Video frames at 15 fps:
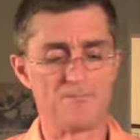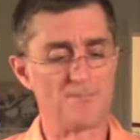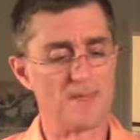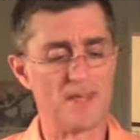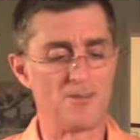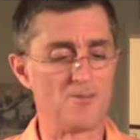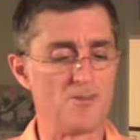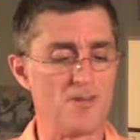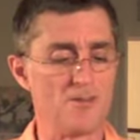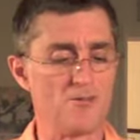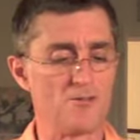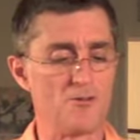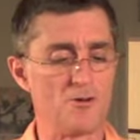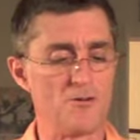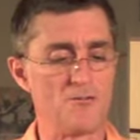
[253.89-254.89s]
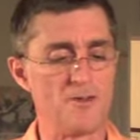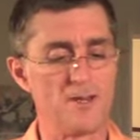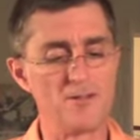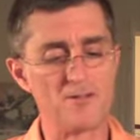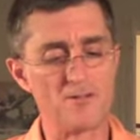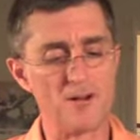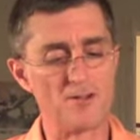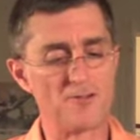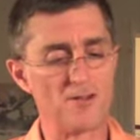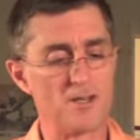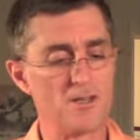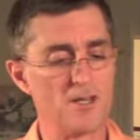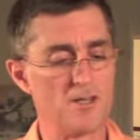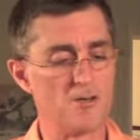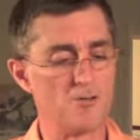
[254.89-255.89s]
it's sort of interesting
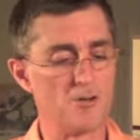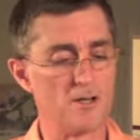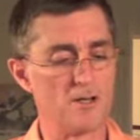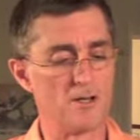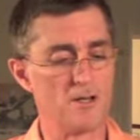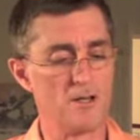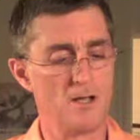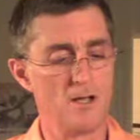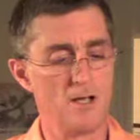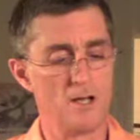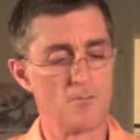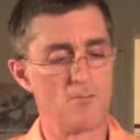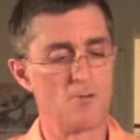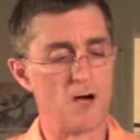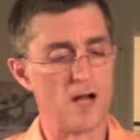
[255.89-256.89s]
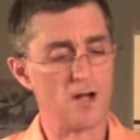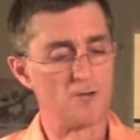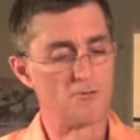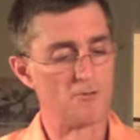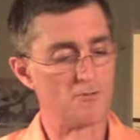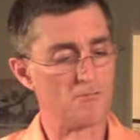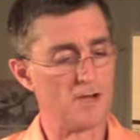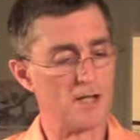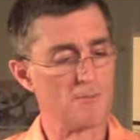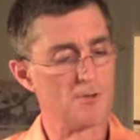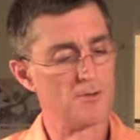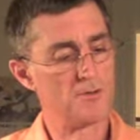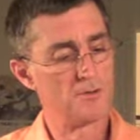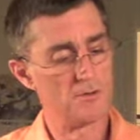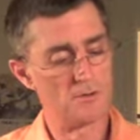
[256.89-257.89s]
that you can browse the
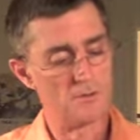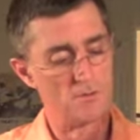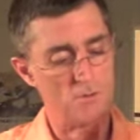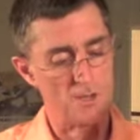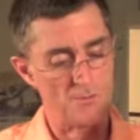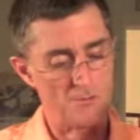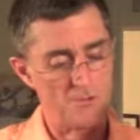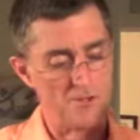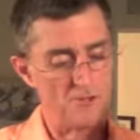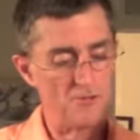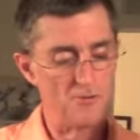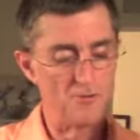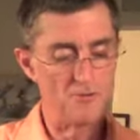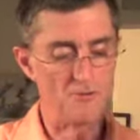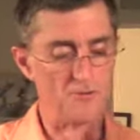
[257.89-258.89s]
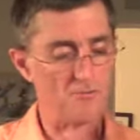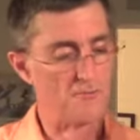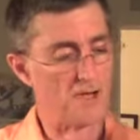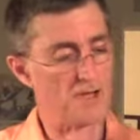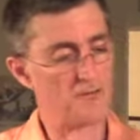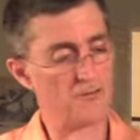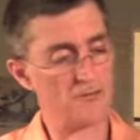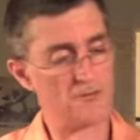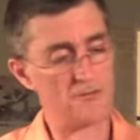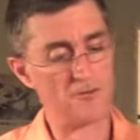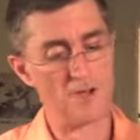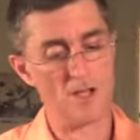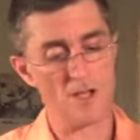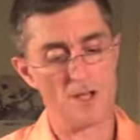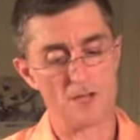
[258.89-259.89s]
web on these two devices.
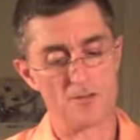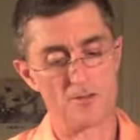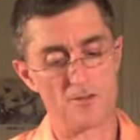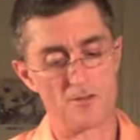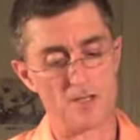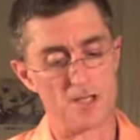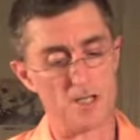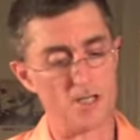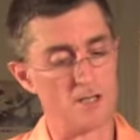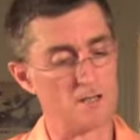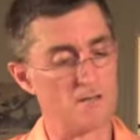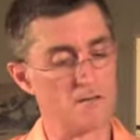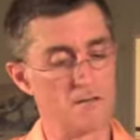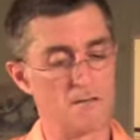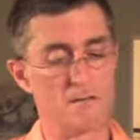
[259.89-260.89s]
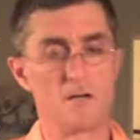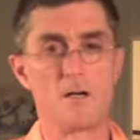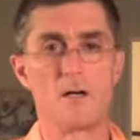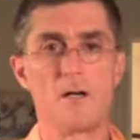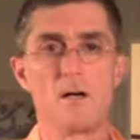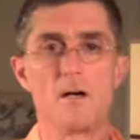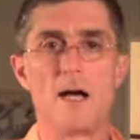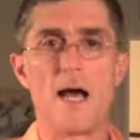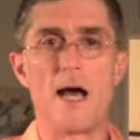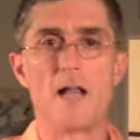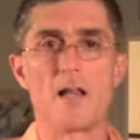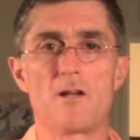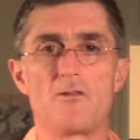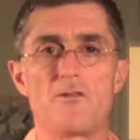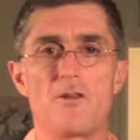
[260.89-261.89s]
The
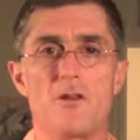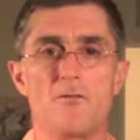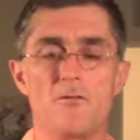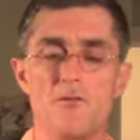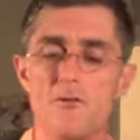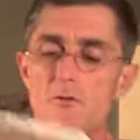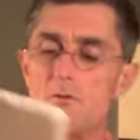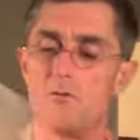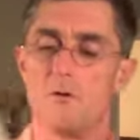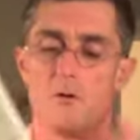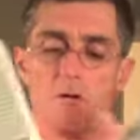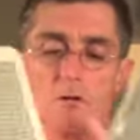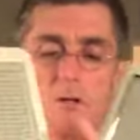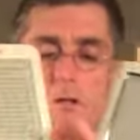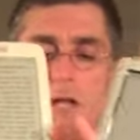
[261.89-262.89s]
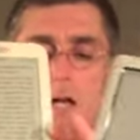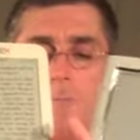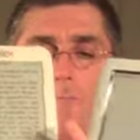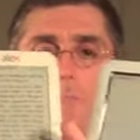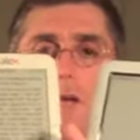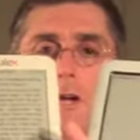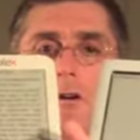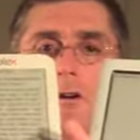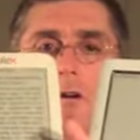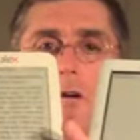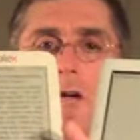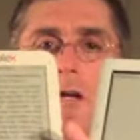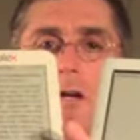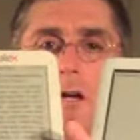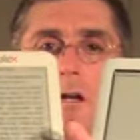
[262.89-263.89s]
Alex gives you a lot
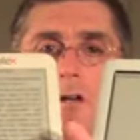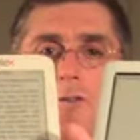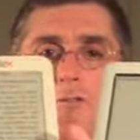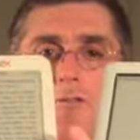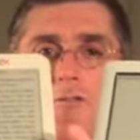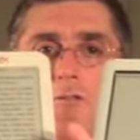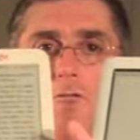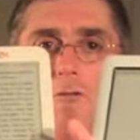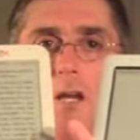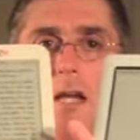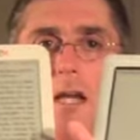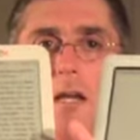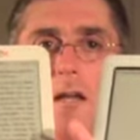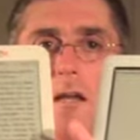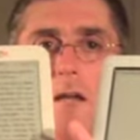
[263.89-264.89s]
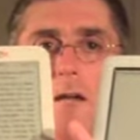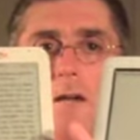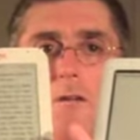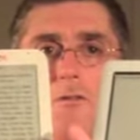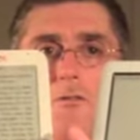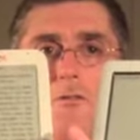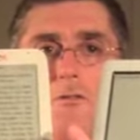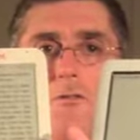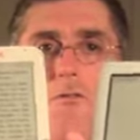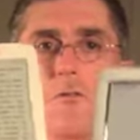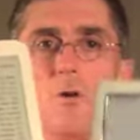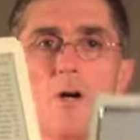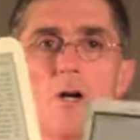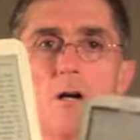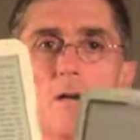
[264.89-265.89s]
bigger screen
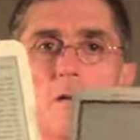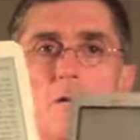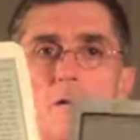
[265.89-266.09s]
to